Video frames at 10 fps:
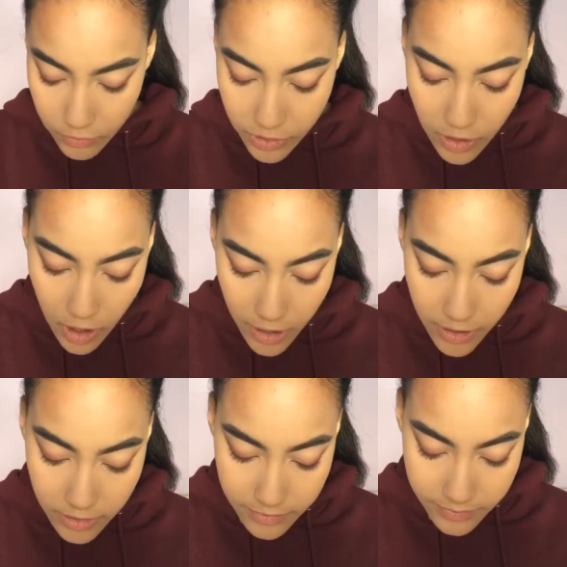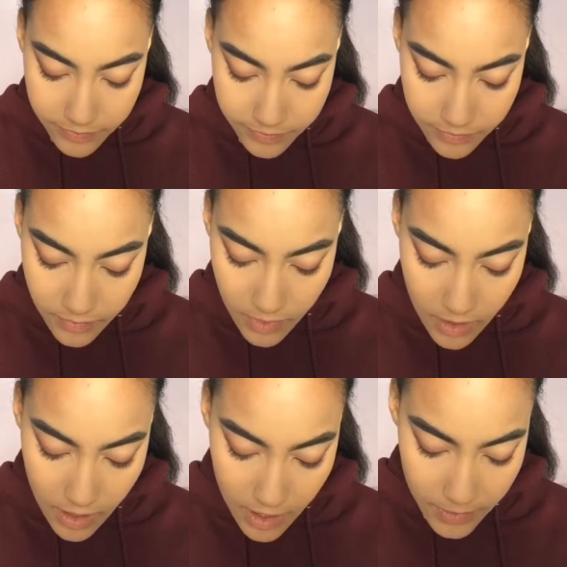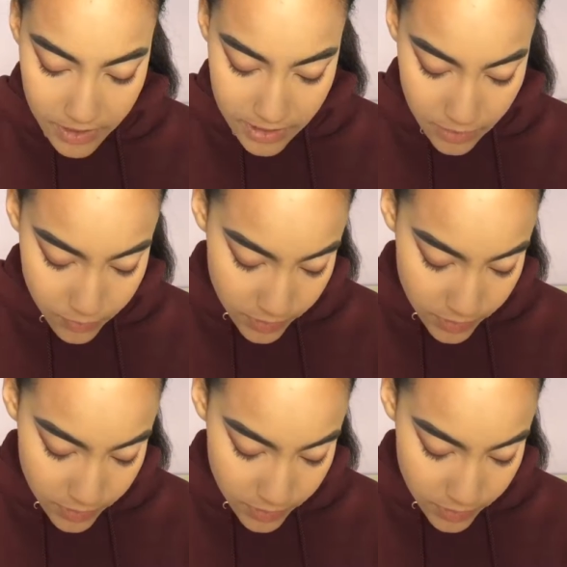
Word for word: realgar i'm gonna take